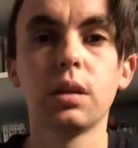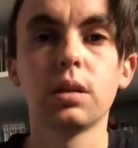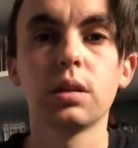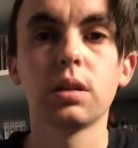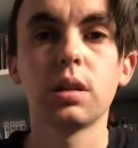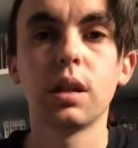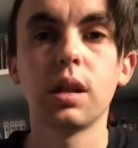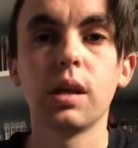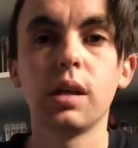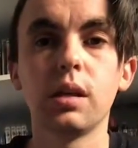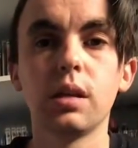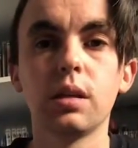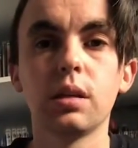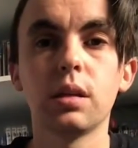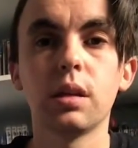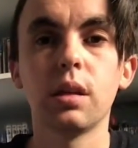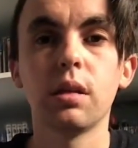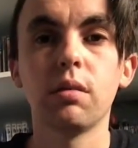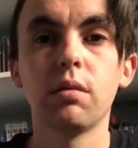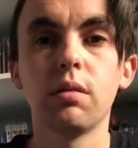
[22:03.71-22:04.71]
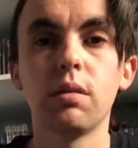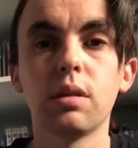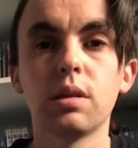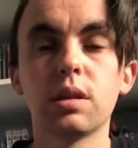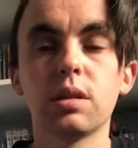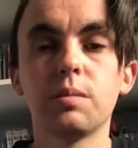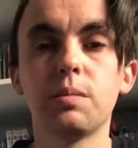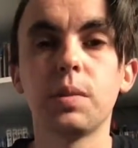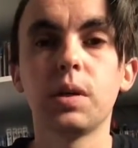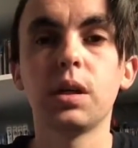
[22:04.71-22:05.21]
So there's the
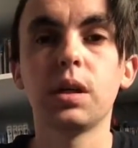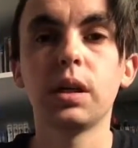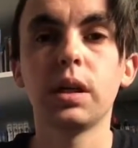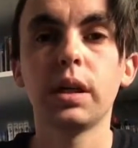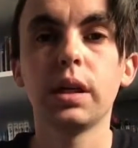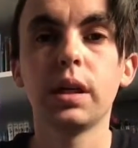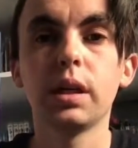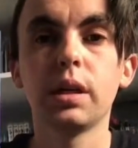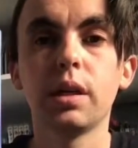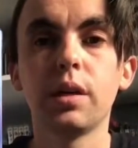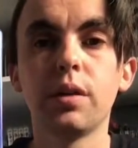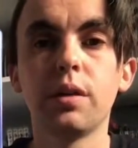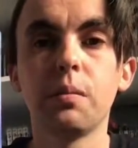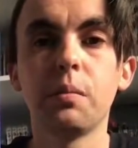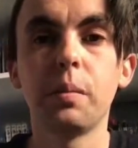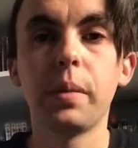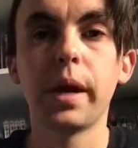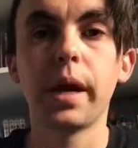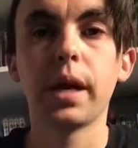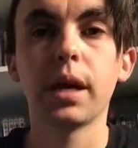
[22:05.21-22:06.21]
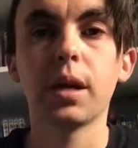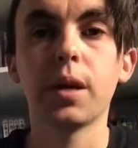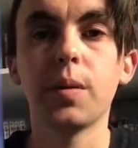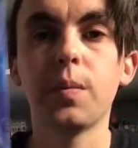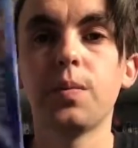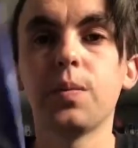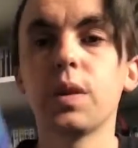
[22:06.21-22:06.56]
spine and the back.